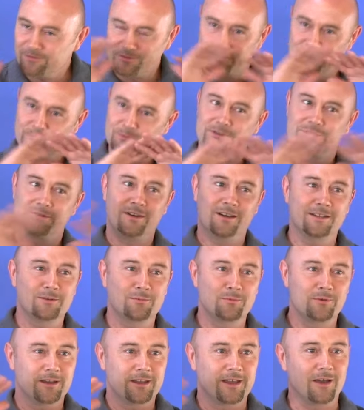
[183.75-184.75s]
of was tried to
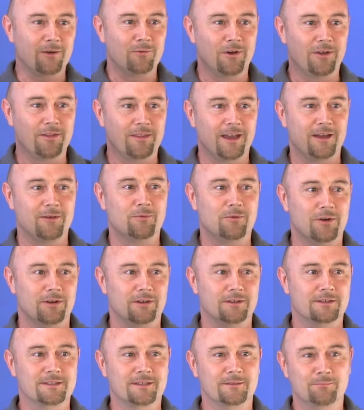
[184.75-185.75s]
work out what that
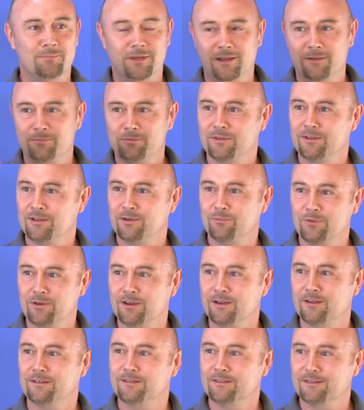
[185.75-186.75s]
was. And people that
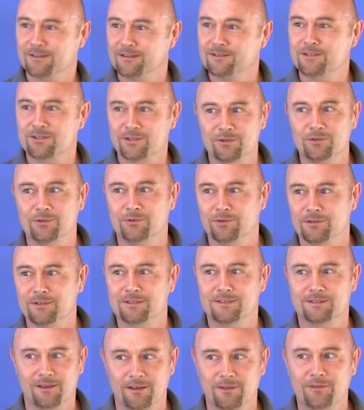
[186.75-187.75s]
weren't as cool
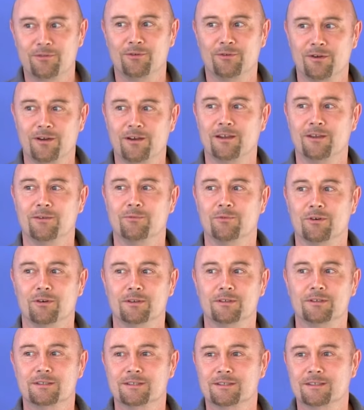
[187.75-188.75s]
as I thought I
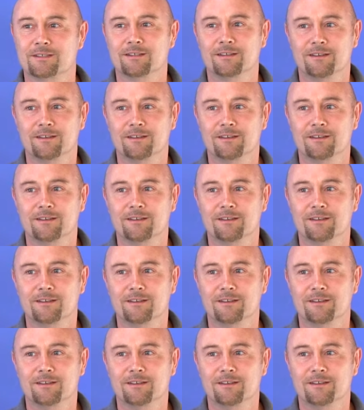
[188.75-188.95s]
was,